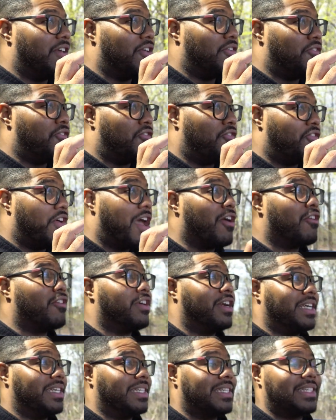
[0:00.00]

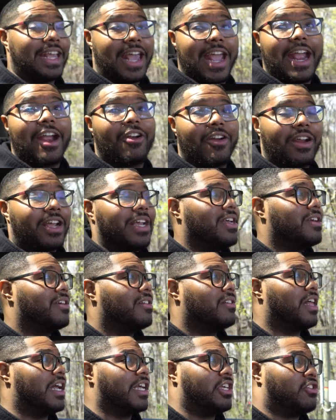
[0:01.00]
very scary.
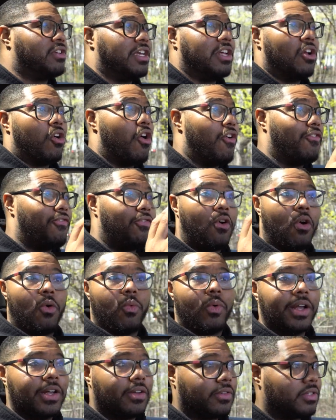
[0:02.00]
Like, you get all 4
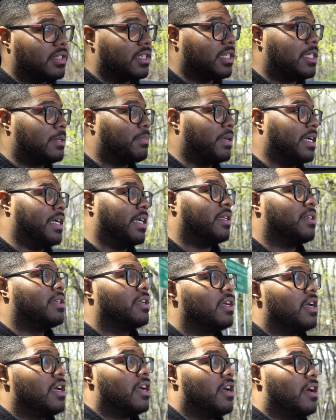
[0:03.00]
wheels to
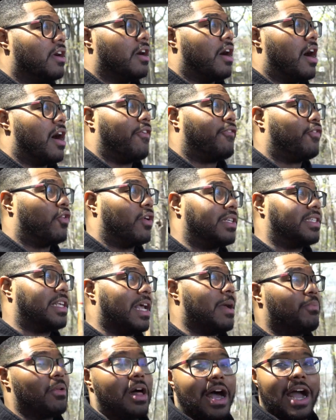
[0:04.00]
spin. For
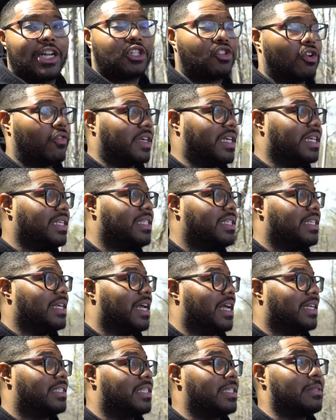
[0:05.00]
example, I drove
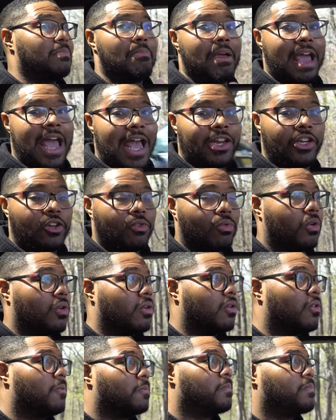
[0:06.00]
ECS's
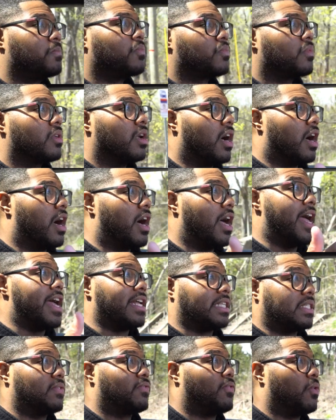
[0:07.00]
manual
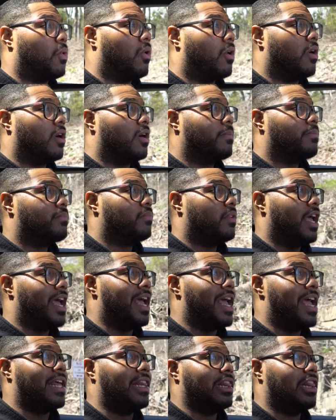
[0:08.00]
S4,
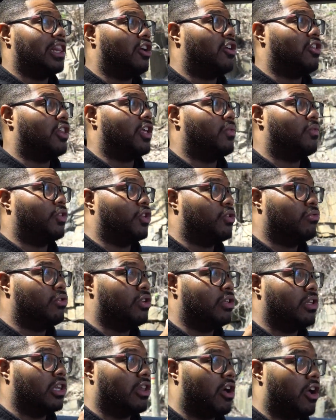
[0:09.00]
and literally when you
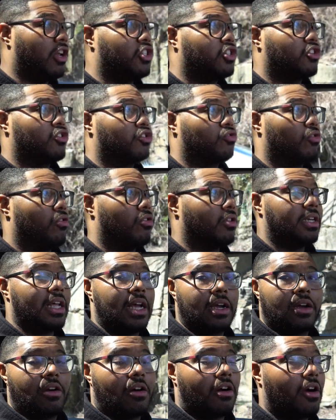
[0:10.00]
did launch control in
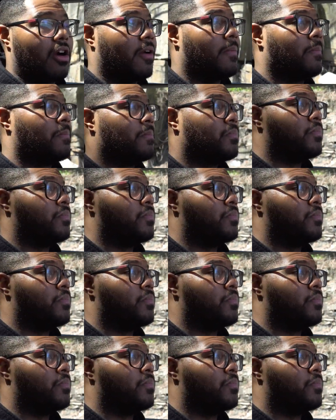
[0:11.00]
that car